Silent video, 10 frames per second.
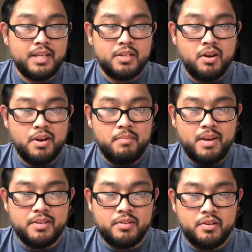Target
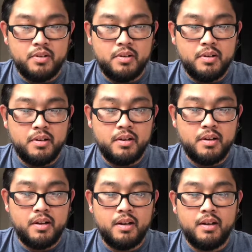Master
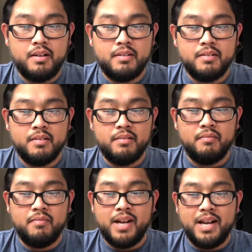
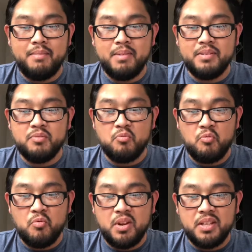vibe is
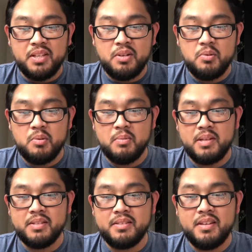really cool
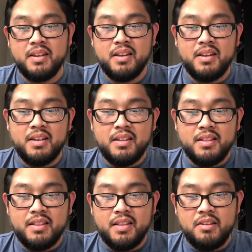because
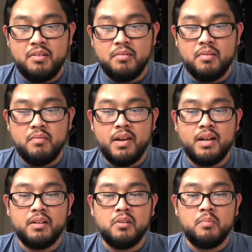then you've got
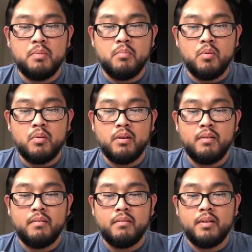a little bit more
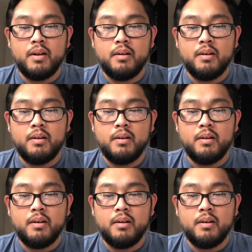of